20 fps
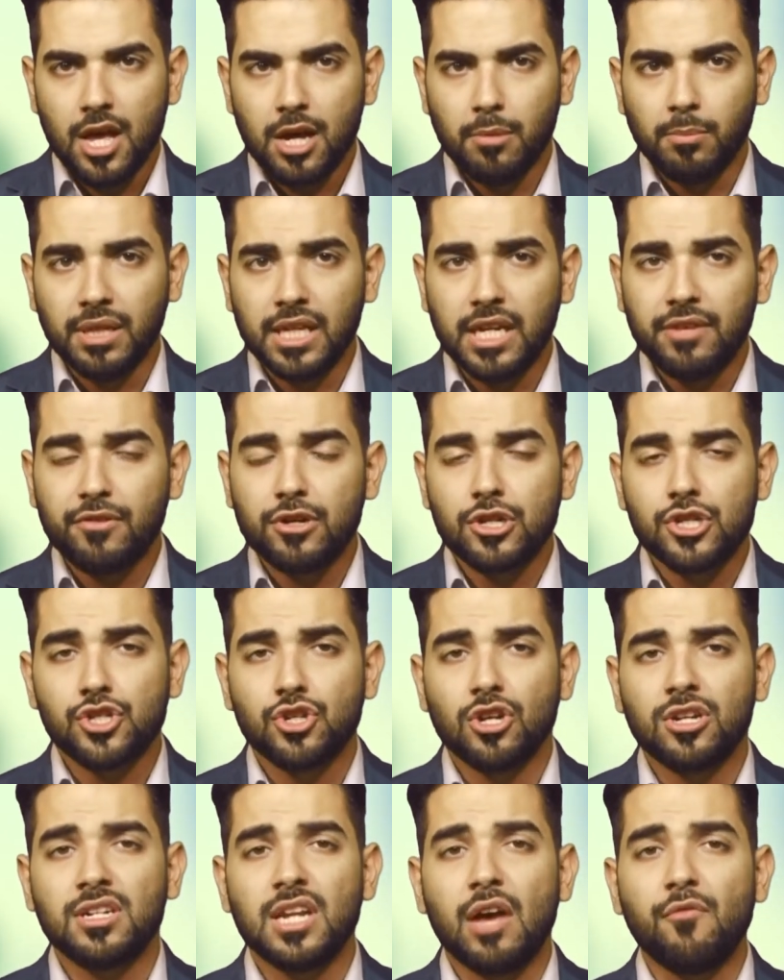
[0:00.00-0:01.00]
Believers
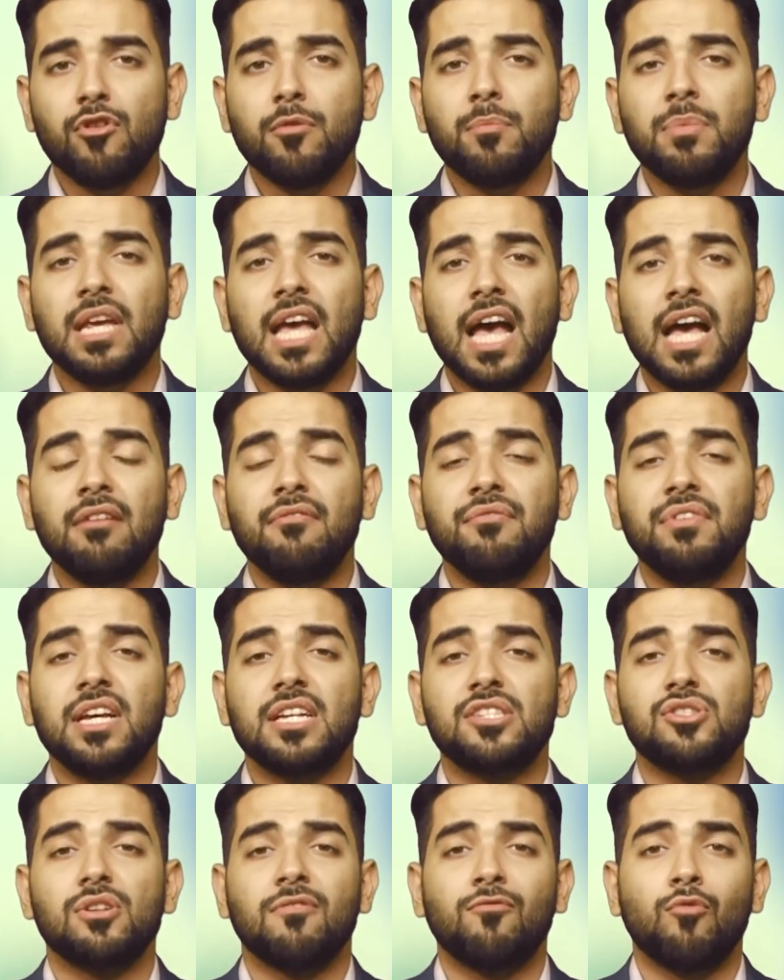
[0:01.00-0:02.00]
should never be
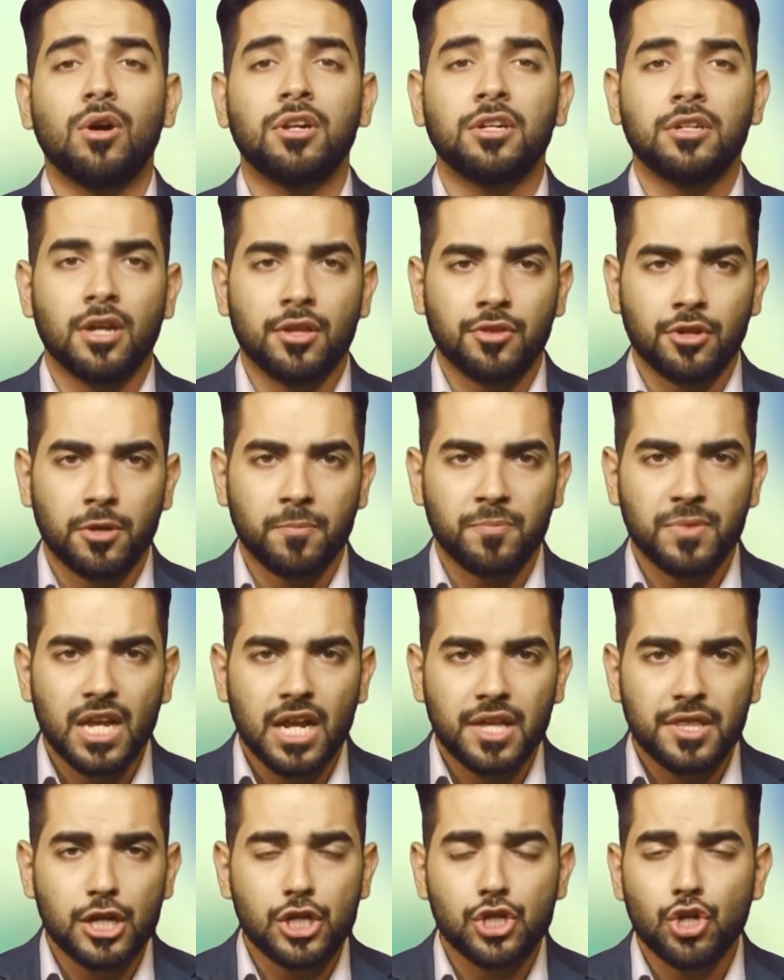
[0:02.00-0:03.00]
envious of one another.
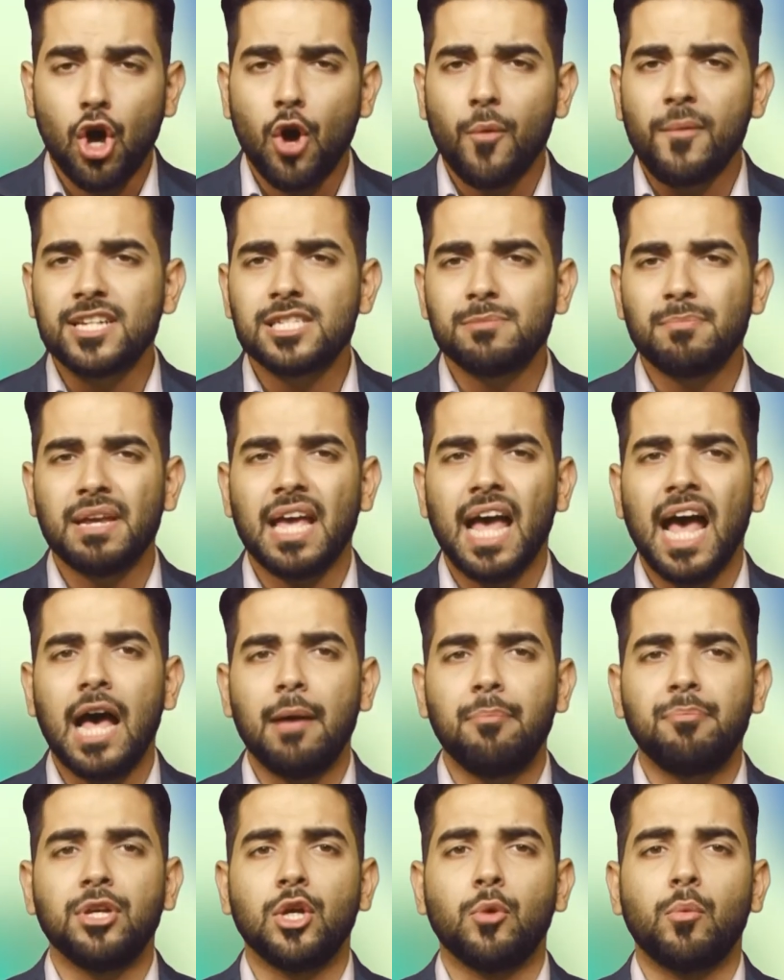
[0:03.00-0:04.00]
They should always be
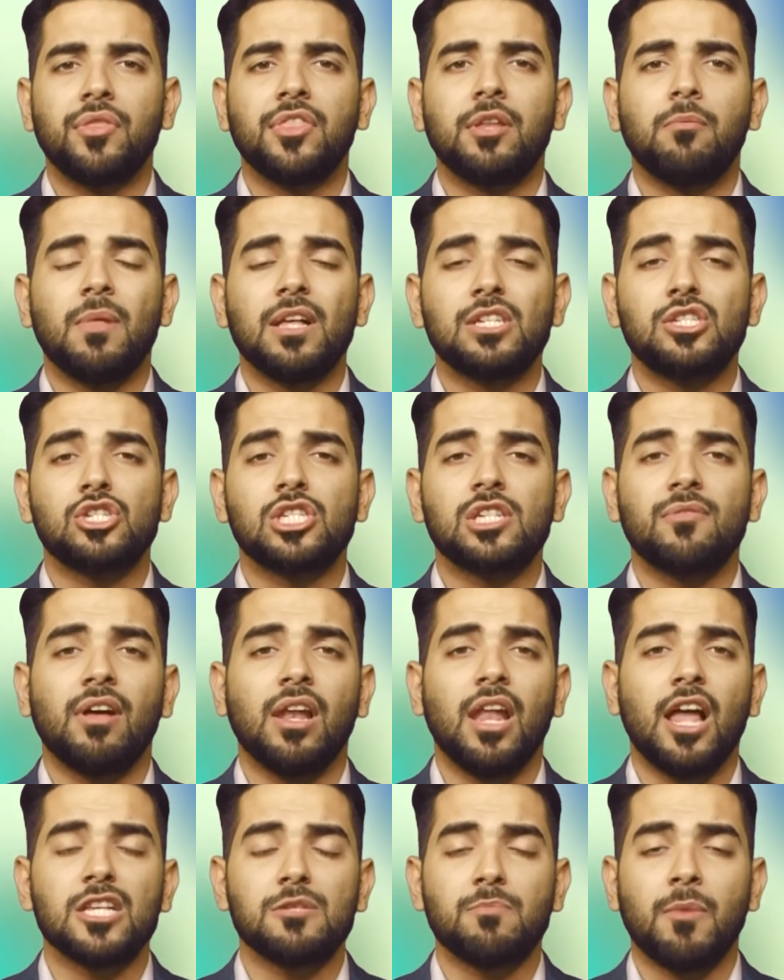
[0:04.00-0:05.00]
happy when the blessings of
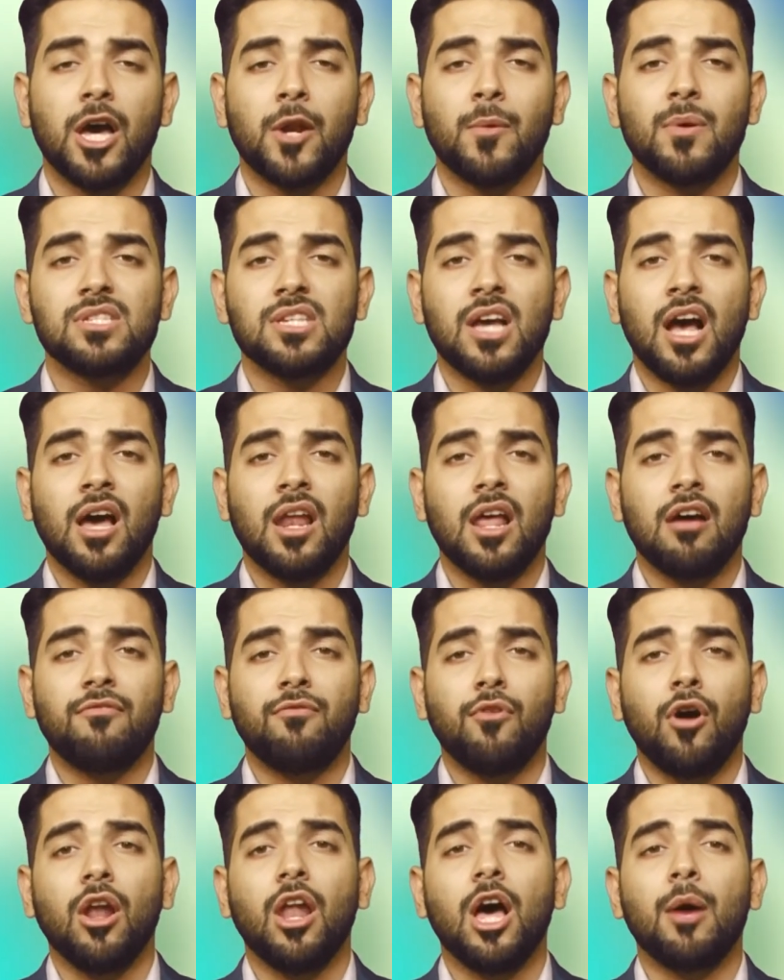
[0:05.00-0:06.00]
Allah subhanahu wa ta'ala
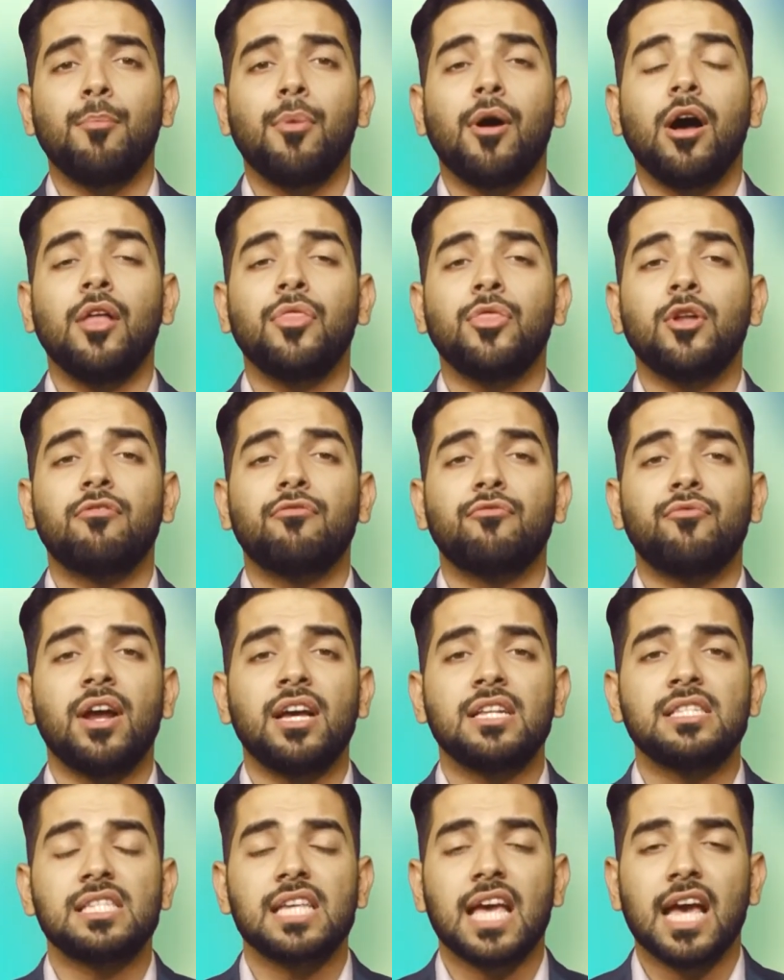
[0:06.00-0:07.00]
fall upon their
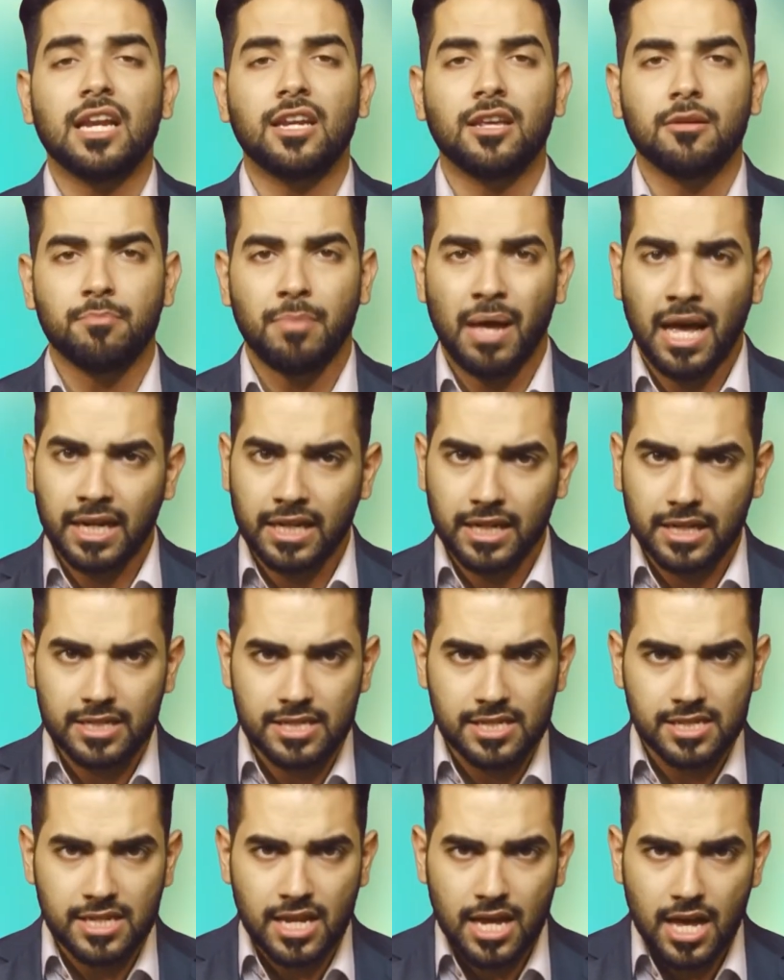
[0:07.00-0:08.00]
friends and
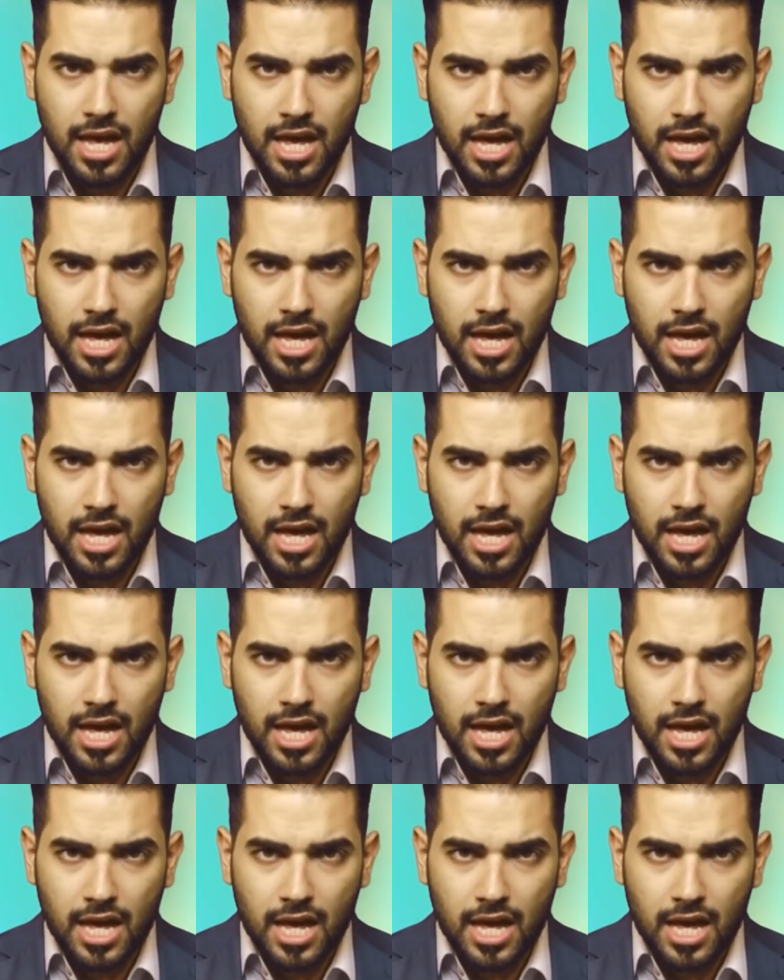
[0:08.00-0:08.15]
companions.